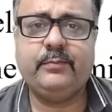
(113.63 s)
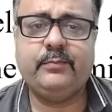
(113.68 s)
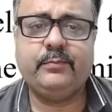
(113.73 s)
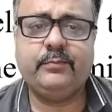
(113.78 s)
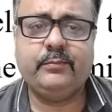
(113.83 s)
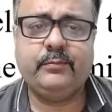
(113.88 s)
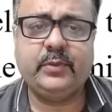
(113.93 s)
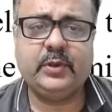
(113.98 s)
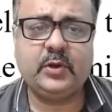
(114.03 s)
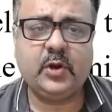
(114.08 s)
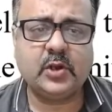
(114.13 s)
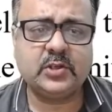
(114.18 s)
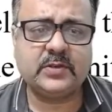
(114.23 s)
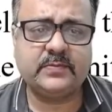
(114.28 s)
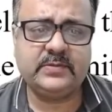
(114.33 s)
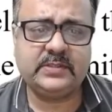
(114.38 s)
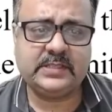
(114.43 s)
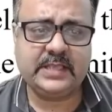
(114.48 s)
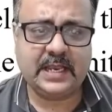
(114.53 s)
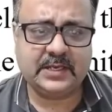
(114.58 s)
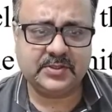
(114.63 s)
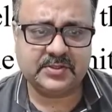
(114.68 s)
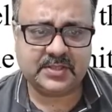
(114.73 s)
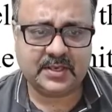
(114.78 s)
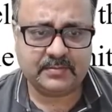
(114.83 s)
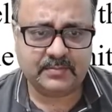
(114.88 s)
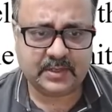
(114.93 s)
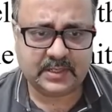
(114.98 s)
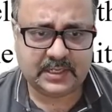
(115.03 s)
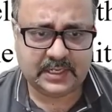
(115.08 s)
because of these
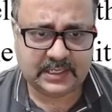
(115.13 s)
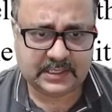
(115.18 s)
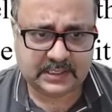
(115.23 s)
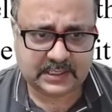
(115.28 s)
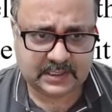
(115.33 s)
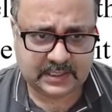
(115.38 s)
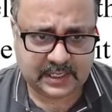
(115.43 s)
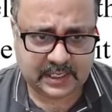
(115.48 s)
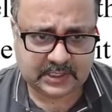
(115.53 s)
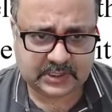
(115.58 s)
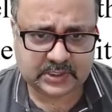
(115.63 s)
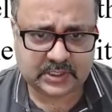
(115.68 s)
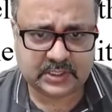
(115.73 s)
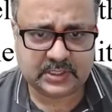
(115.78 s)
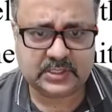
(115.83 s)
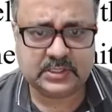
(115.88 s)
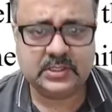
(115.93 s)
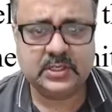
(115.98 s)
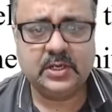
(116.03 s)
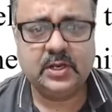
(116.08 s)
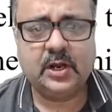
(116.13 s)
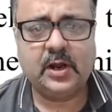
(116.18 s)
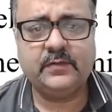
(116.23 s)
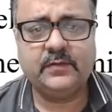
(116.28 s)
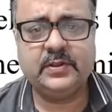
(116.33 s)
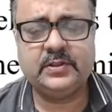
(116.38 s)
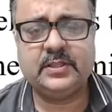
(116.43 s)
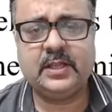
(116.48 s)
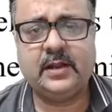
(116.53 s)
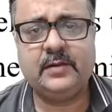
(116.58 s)
exothermic reactions of the
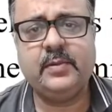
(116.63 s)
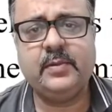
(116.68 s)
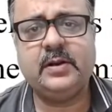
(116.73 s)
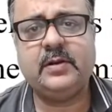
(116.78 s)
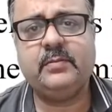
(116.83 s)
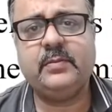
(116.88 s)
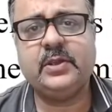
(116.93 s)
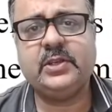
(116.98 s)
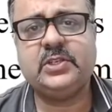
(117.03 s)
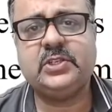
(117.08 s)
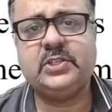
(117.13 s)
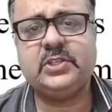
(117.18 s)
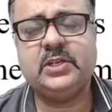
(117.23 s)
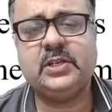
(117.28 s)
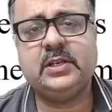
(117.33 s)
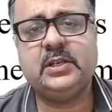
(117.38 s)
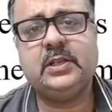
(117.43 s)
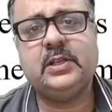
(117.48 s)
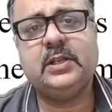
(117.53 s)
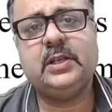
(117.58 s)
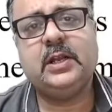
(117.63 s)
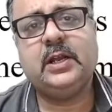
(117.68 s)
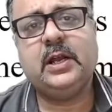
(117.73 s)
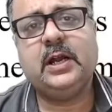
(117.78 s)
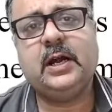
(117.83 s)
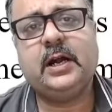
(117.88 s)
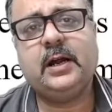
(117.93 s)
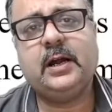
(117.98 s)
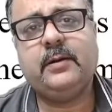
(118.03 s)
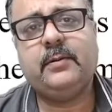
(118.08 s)
thermite mixture,
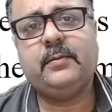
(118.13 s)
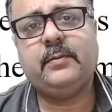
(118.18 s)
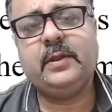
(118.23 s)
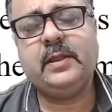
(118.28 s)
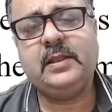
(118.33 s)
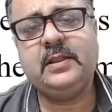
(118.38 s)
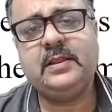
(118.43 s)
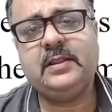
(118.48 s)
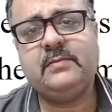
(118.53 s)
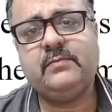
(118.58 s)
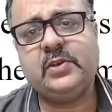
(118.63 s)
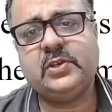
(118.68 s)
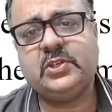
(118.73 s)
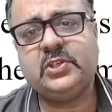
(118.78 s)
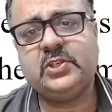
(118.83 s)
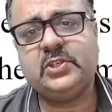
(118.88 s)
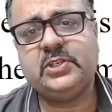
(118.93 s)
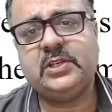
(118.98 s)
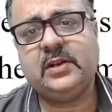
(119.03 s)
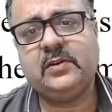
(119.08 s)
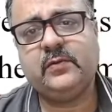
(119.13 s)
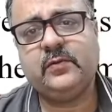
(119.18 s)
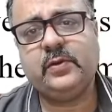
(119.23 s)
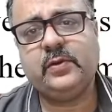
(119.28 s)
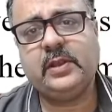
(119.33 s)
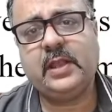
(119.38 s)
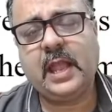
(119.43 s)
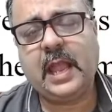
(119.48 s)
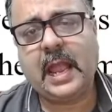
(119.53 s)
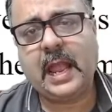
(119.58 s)
in the mixture
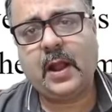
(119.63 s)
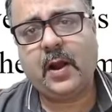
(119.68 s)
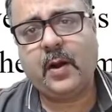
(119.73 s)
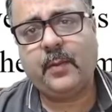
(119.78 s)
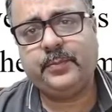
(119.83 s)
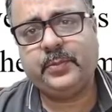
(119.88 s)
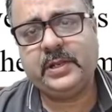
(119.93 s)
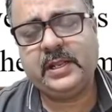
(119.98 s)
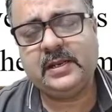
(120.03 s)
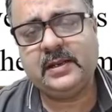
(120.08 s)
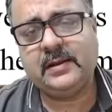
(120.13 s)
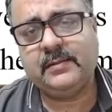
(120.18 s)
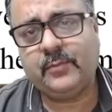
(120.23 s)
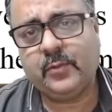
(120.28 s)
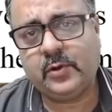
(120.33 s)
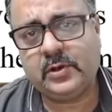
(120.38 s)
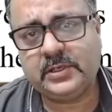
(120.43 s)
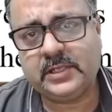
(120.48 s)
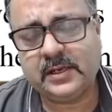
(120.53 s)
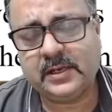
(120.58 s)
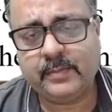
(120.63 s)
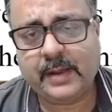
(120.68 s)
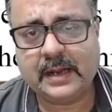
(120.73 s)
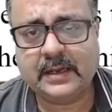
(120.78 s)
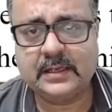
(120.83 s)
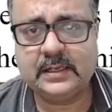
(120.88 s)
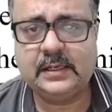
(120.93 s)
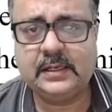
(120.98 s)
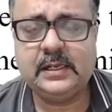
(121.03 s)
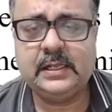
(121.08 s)
we obtain a molten
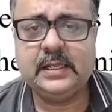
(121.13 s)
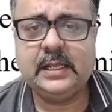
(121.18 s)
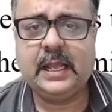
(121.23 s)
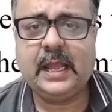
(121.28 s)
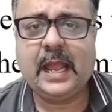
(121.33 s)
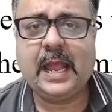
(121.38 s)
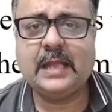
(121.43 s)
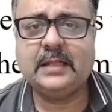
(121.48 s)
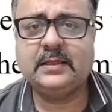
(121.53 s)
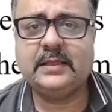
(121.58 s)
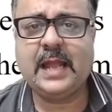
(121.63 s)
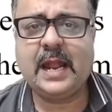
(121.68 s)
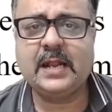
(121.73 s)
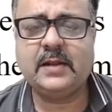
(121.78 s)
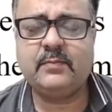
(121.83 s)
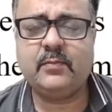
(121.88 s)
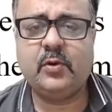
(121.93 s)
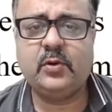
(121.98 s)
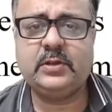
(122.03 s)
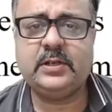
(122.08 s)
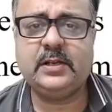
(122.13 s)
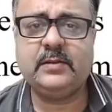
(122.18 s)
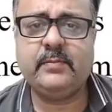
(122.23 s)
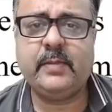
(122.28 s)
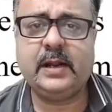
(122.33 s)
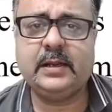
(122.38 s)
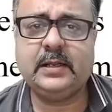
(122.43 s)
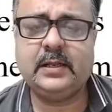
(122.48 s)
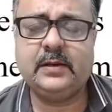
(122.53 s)
metal, and that molten metal